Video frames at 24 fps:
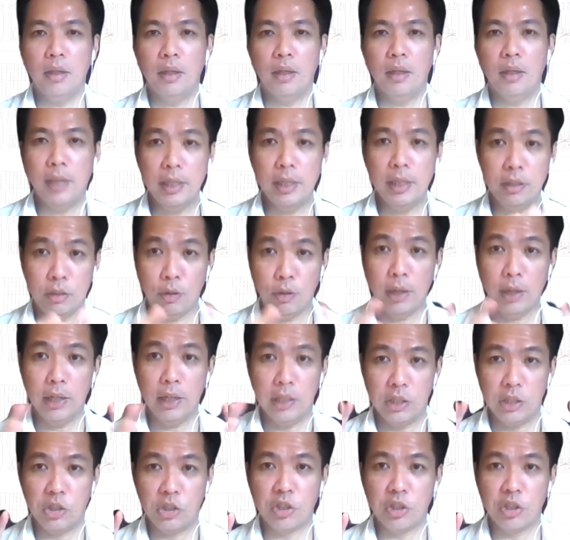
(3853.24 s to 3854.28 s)
that's quite
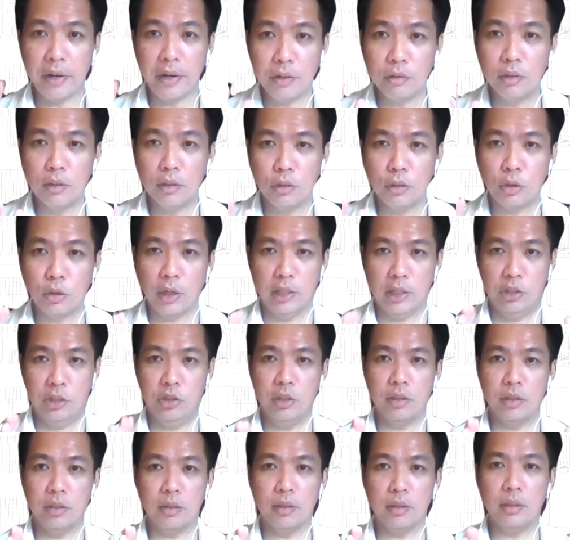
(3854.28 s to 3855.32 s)
a general
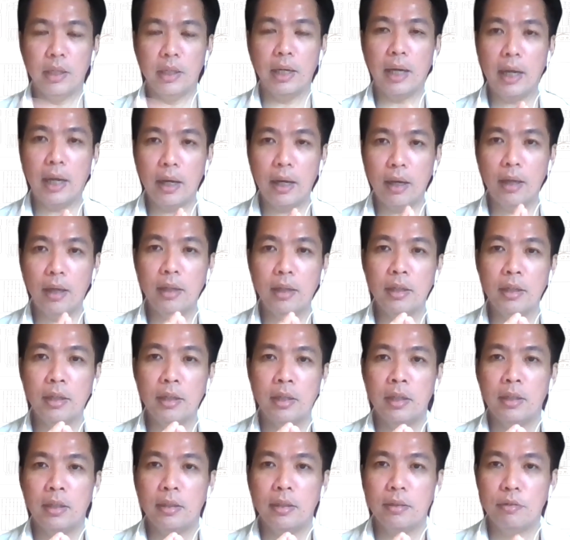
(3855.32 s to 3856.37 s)
question. There are
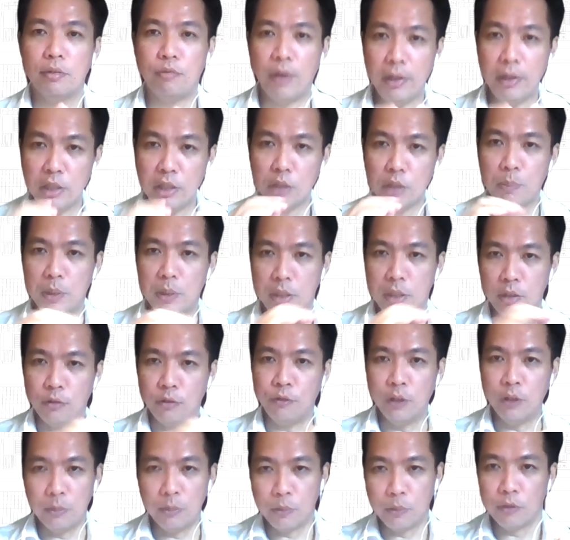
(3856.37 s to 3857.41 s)
very
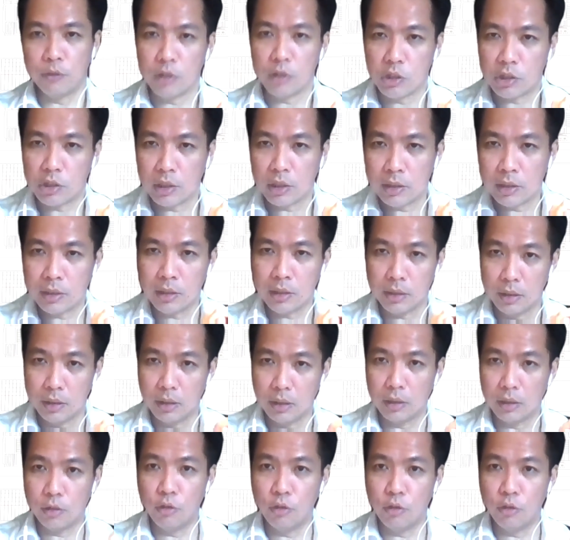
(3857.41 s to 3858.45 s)
specific provisions in
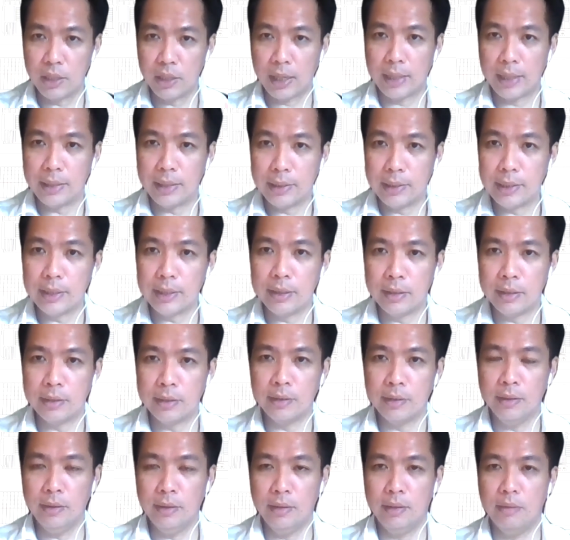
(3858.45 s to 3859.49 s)
the
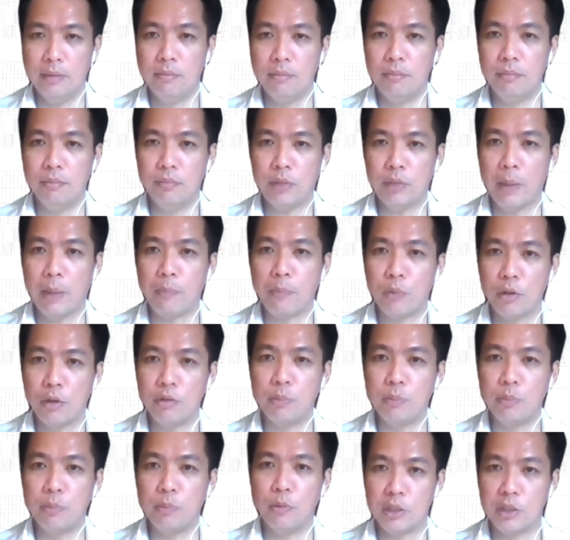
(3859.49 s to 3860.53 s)
COVID-19
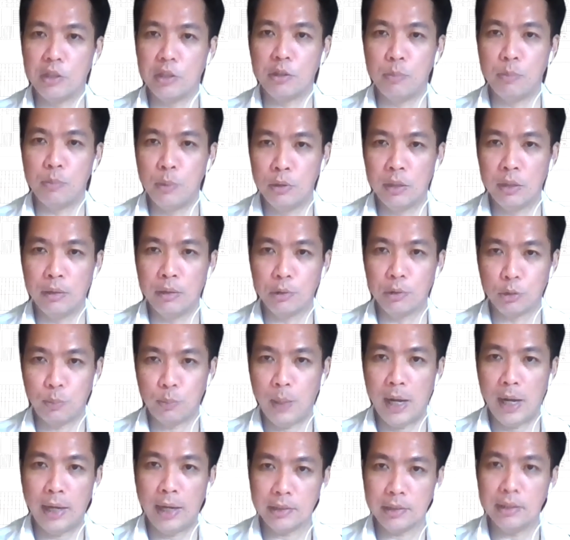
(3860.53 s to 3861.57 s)
temporary provisions bill that was
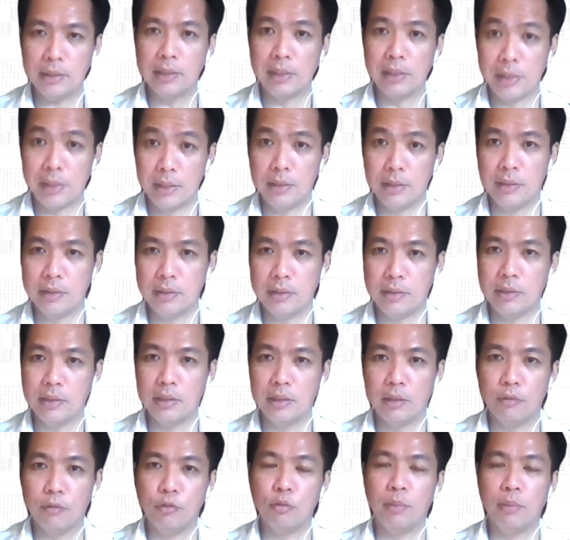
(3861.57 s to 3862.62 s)
passed earlier this
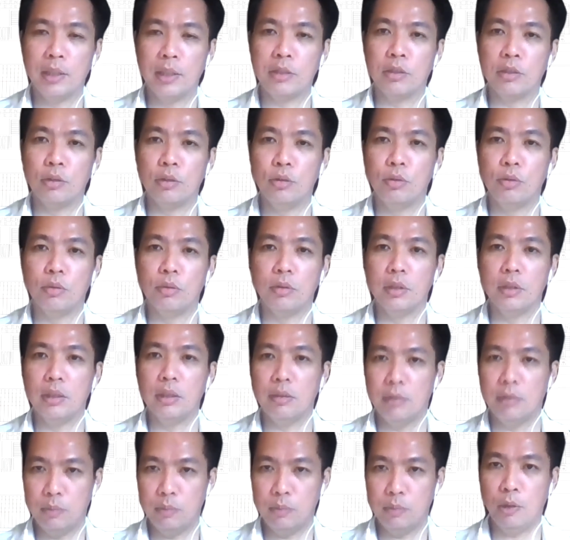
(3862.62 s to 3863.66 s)
year, a few months ago, in
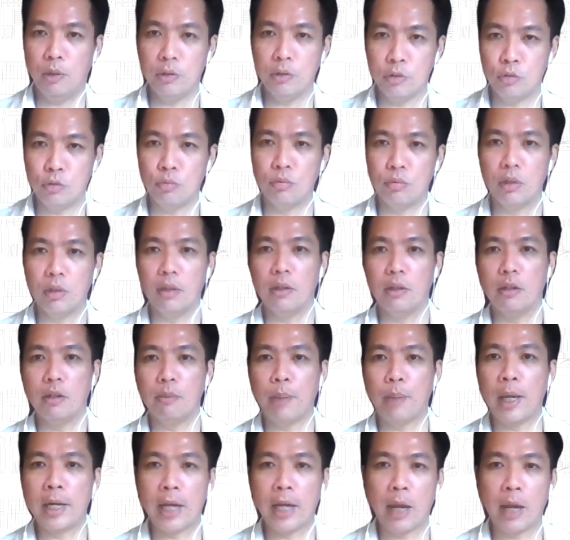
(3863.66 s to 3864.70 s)
response to the
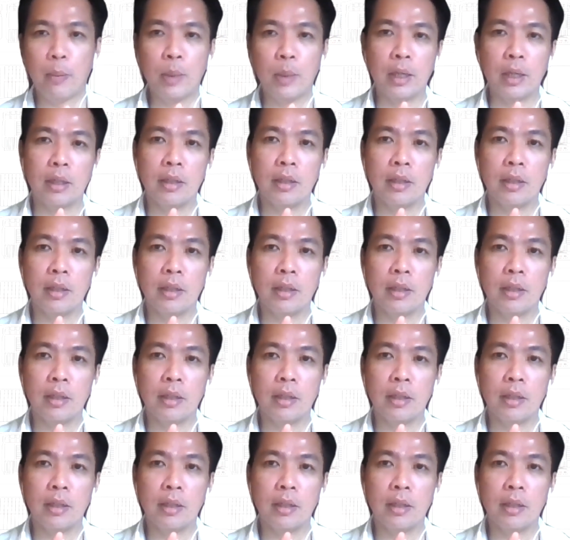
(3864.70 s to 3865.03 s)
pandemic.